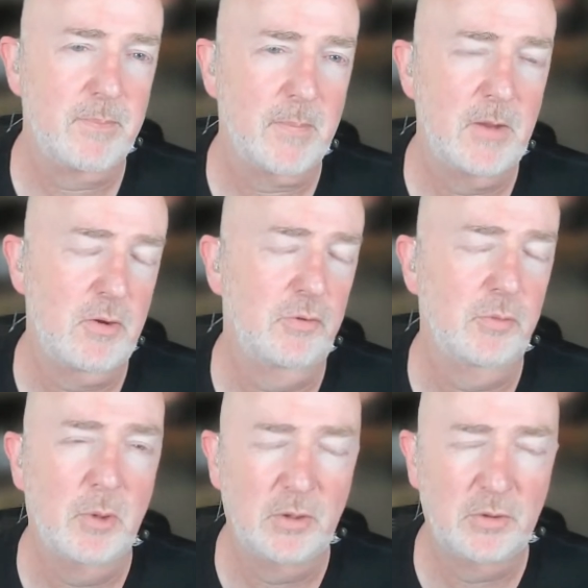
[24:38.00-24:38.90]
you can
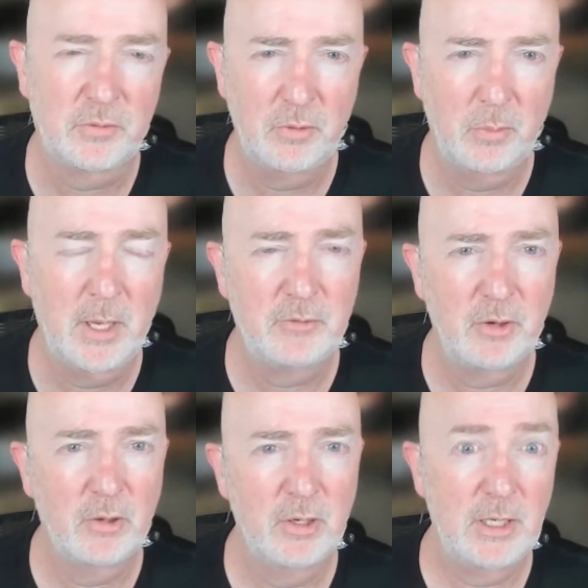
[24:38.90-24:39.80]
support us through the
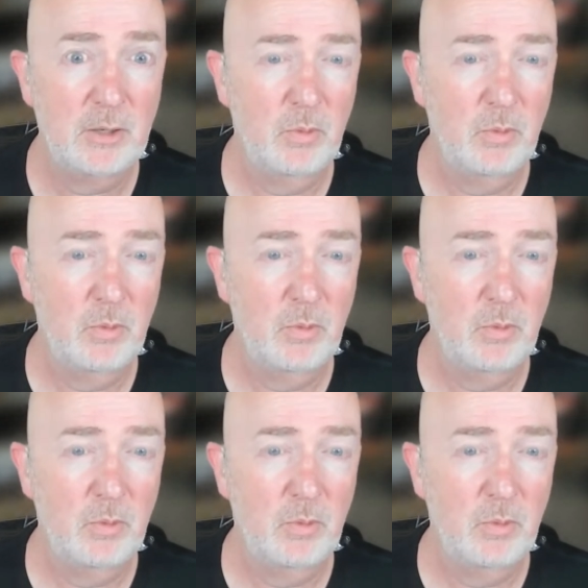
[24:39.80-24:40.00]
Patreon link,